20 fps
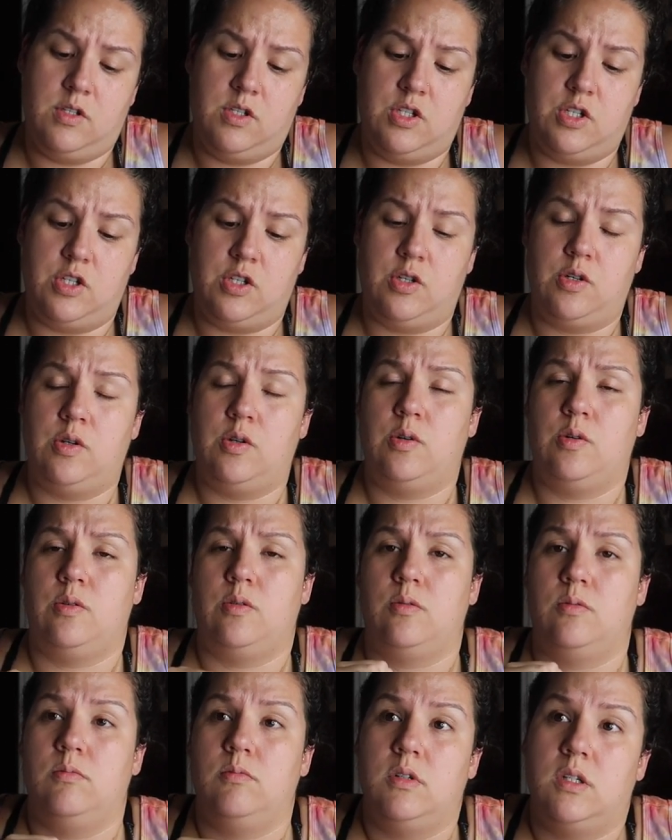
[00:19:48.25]

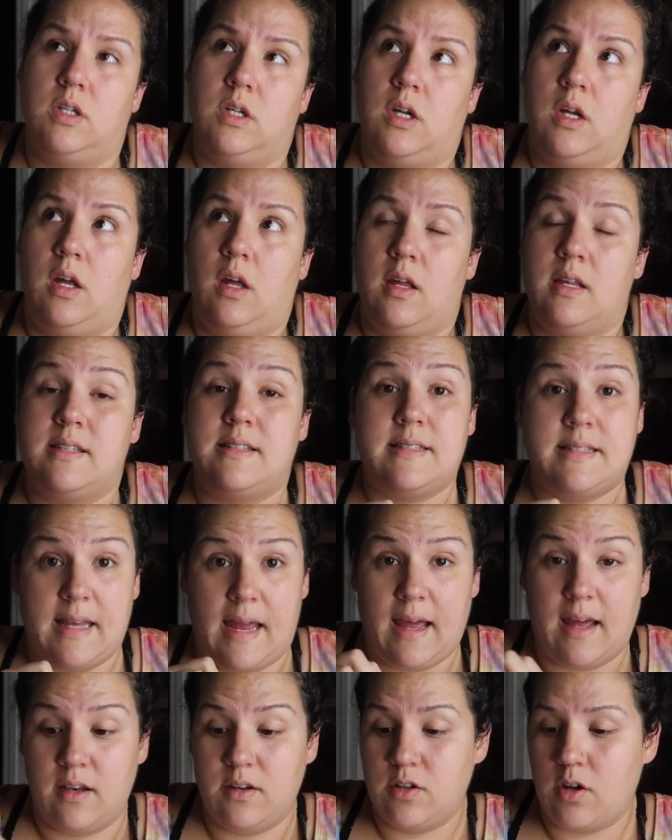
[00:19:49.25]
do
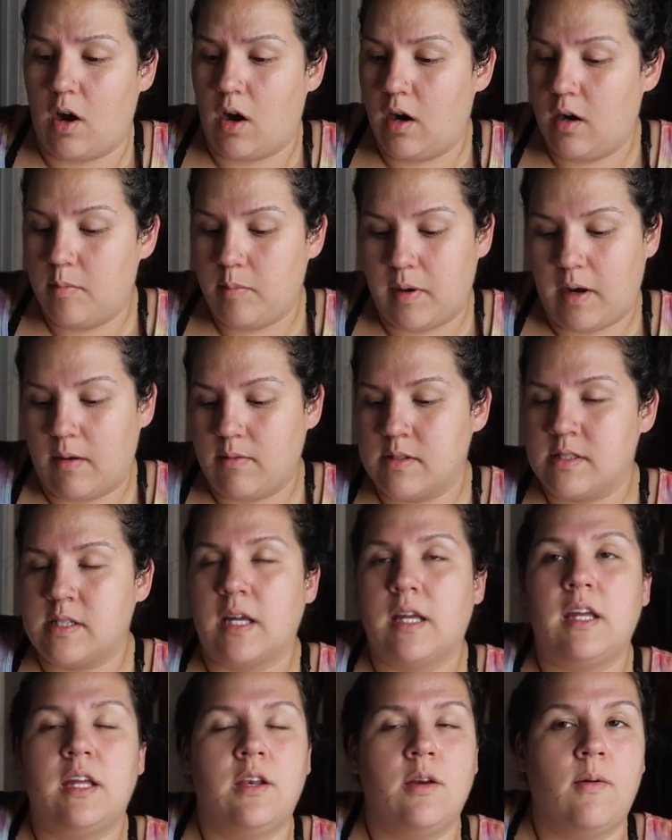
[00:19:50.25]
sand art, but I was
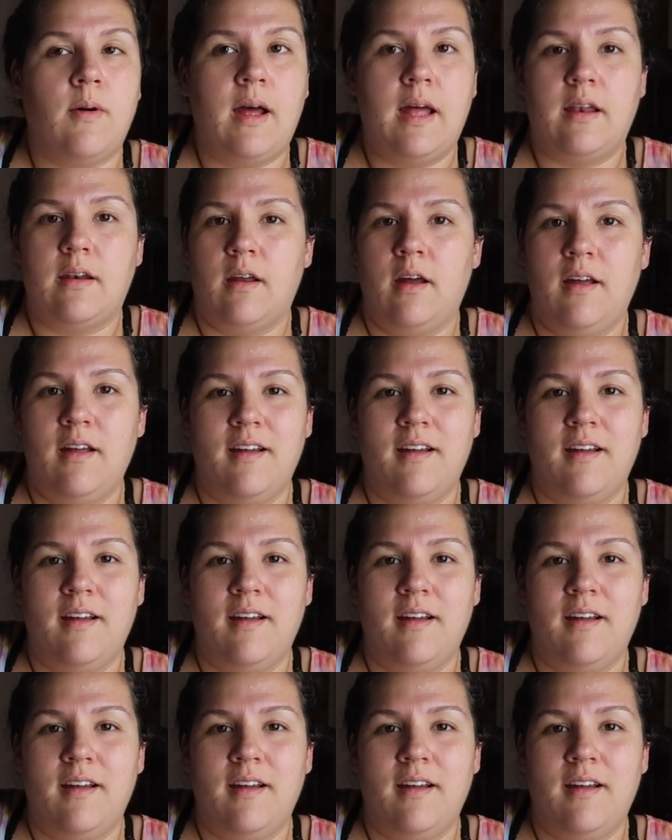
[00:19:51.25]
like, you know what?